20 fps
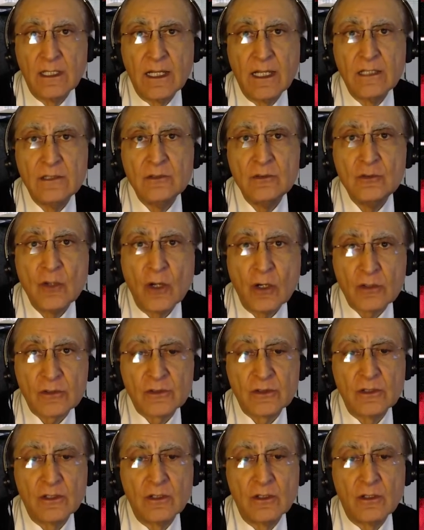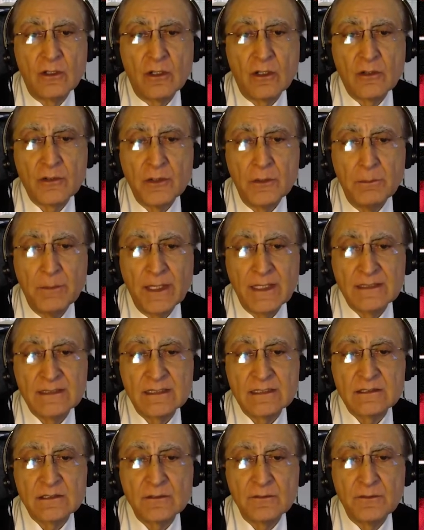and not on the
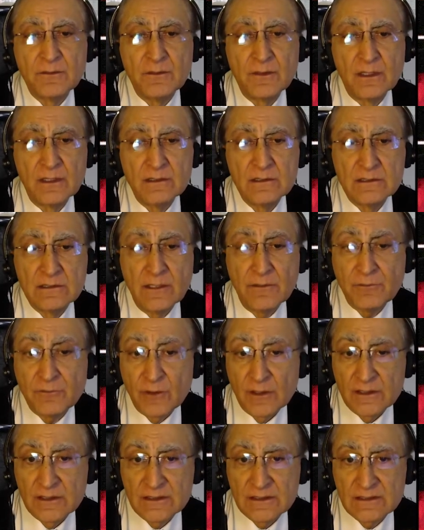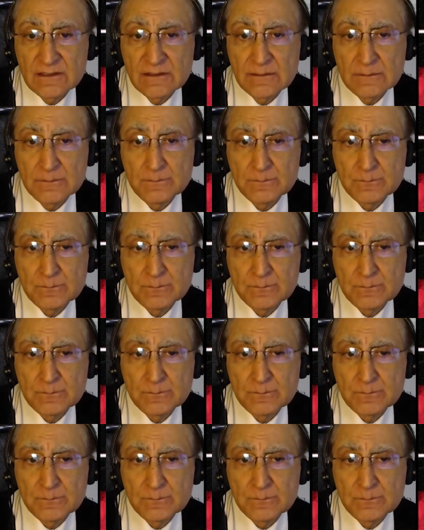basis of difference.